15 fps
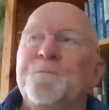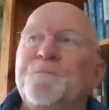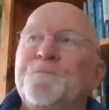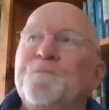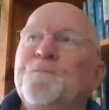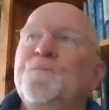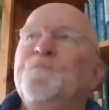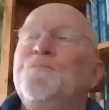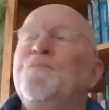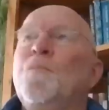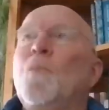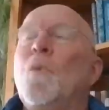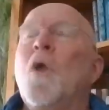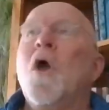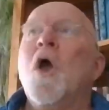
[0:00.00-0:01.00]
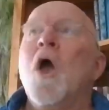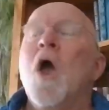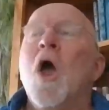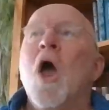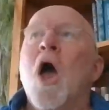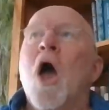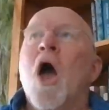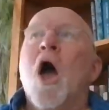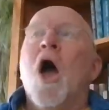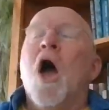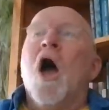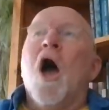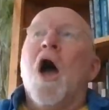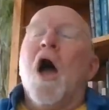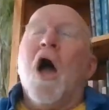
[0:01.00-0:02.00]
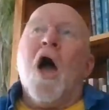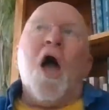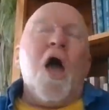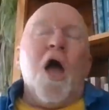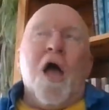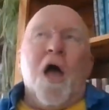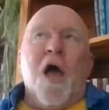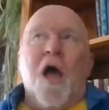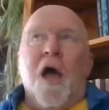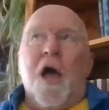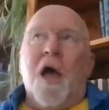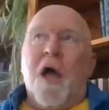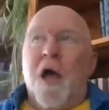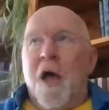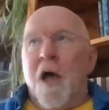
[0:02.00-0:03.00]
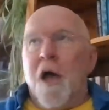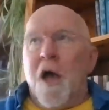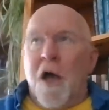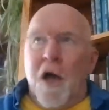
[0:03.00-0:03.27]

Nothing is said.